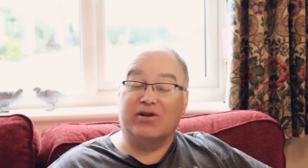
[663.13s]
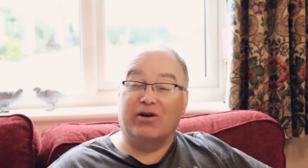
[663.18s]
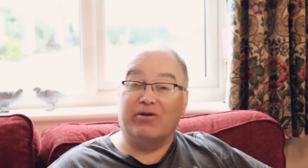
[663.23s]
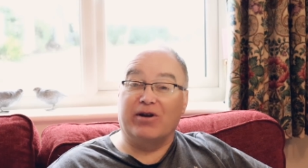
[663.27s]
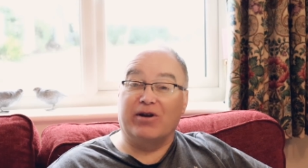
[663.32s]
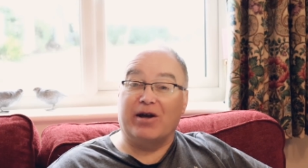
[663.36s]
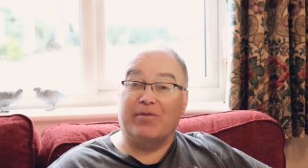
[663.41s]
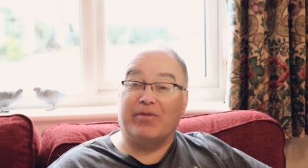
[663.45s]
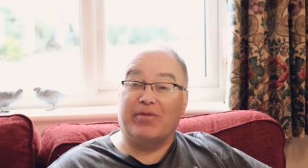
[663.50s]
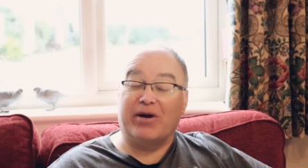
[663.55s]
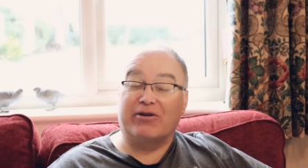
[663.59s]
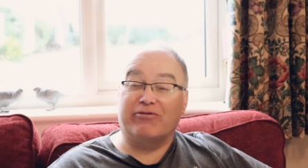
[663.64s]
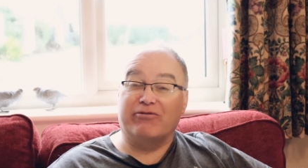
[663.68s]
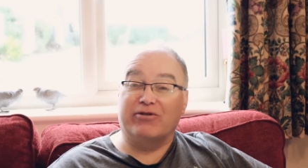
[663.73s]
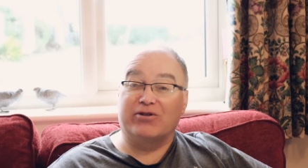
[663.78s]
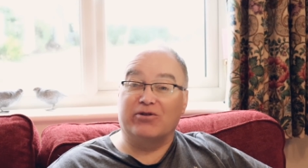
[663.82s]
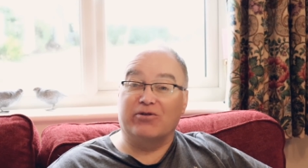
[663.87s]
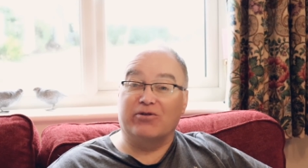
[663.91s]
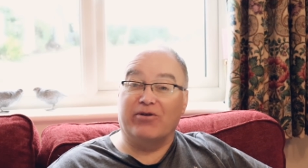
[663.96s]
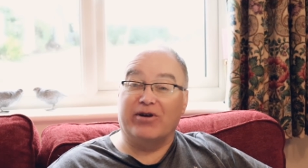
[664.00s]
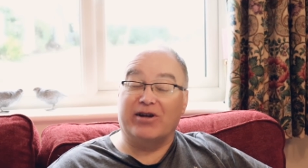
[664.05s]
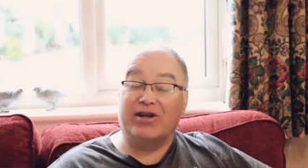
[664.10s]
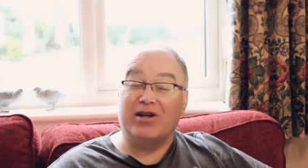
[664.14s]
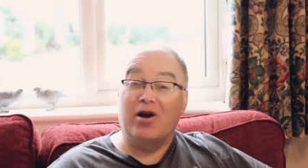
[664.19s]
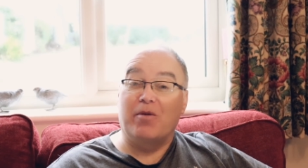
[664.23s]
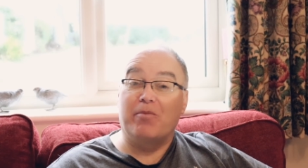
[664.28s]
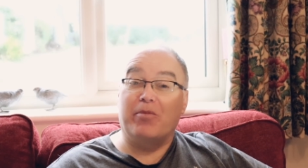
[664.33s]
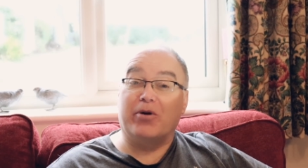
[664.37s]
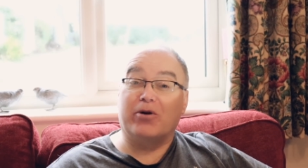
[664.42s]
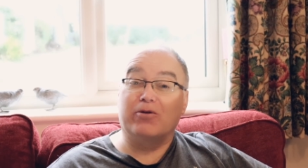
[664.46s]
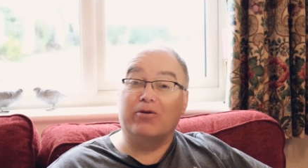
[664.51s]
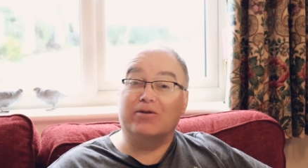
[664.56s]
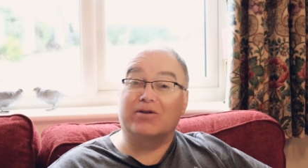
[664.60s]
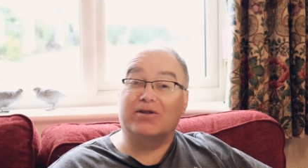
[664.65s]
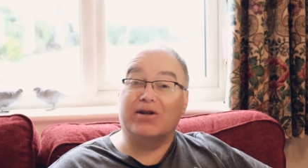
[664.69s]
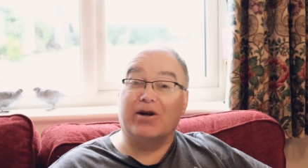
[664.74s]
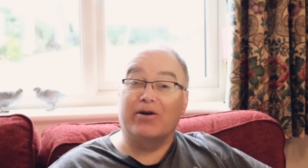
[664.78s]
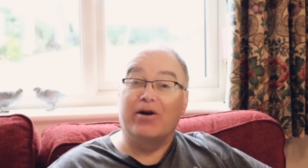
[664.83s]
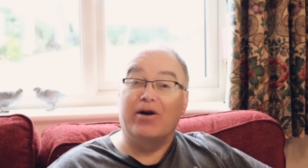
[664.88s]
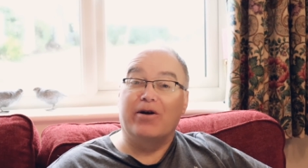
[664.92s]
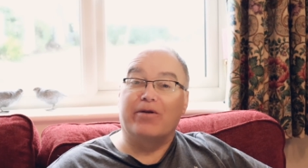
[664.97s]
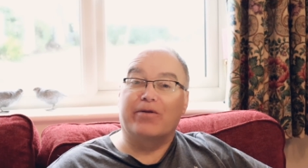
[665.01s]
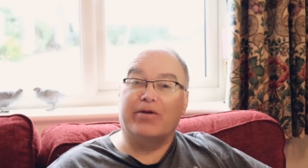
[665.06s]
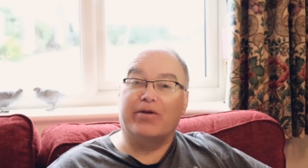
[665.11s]
solar and batteries already, but
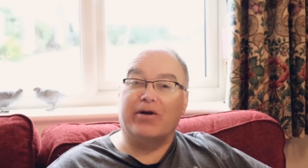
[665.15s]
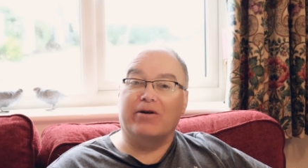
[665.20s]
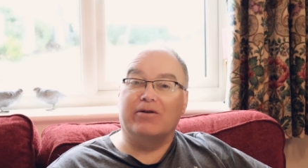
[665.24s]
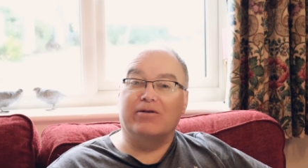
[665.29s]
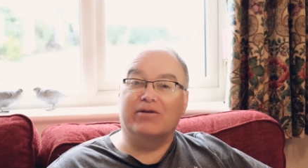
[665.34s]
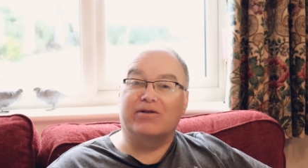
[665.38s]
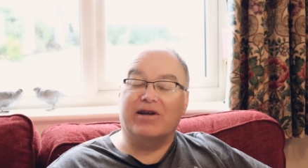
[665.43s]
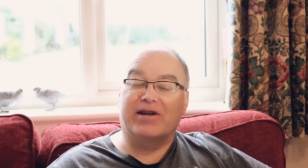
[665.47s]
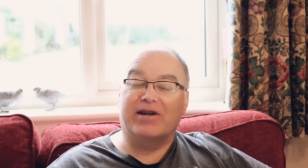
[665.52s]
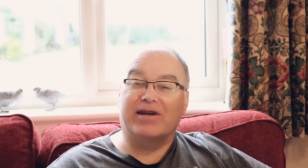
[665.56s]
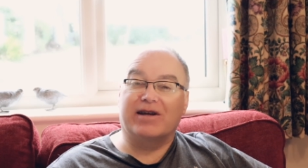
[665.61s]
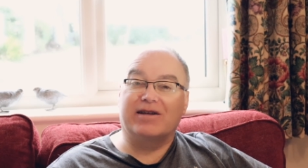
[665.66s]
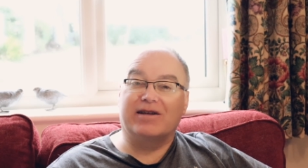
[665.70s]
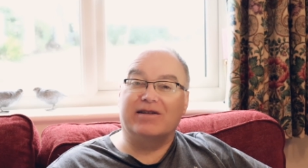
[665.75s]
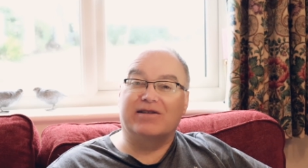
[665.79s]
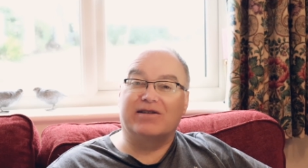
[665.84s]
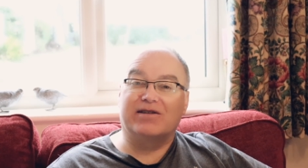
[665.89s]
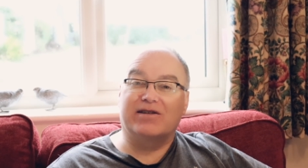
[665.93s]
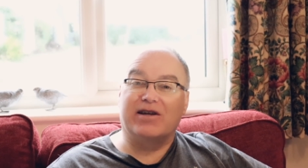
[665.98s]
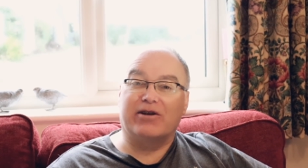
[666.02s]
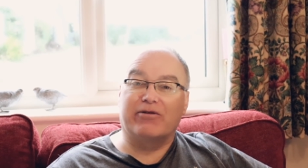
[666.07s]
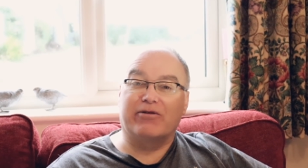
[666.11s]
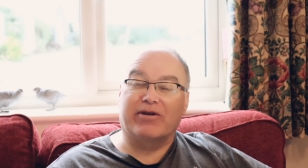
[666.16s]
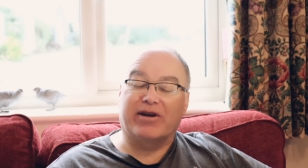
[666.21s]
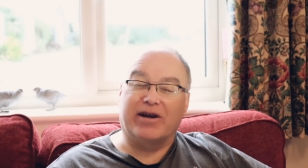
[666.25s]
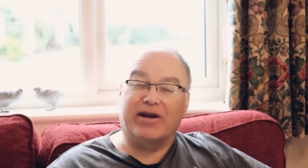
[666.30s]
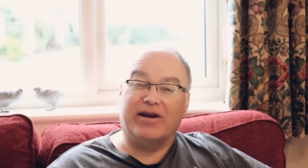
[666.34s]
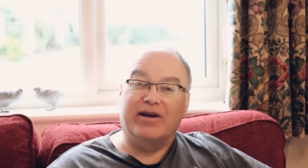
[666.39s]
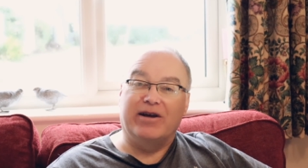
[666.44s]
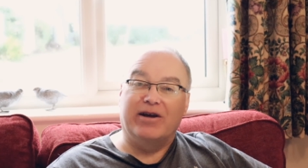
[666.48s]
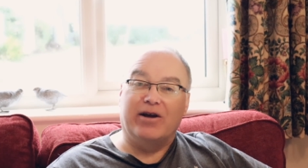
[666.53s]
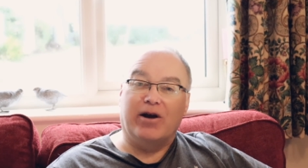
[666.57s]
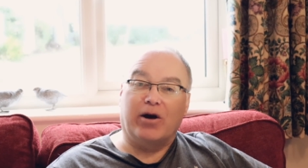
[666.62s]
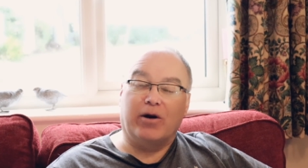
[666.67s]
also those that are considering it.